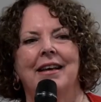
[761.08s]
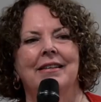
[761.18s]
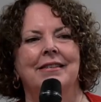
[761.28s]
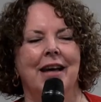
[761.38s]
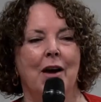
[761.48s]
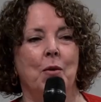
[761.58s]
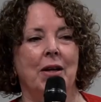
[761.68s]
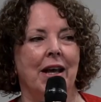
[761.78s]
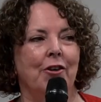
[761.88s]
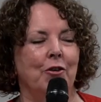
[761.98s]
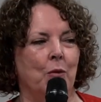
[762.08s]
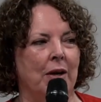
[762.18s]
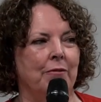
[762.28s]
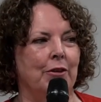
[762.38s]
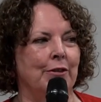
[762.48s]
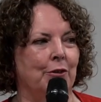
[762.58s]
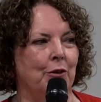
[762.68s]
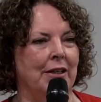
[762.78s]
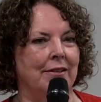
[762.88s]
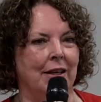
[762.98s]
Psalm 101 verse
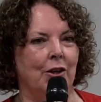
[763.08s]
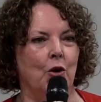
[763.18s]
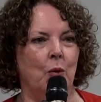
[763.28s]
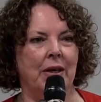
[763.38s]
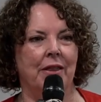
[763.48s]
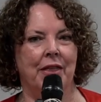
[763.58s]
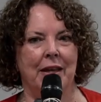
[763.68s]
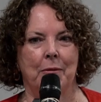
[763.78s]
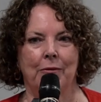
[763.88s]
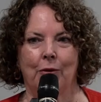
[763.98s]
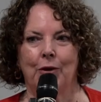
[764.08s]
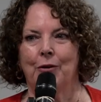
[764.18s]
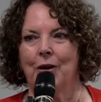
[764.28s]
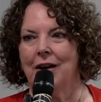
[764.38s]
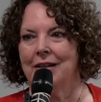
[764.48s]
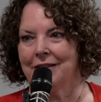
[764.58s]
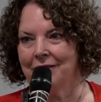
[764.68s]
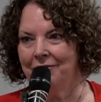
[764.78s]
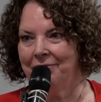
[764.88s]
3, set no wicked thing before your eyes.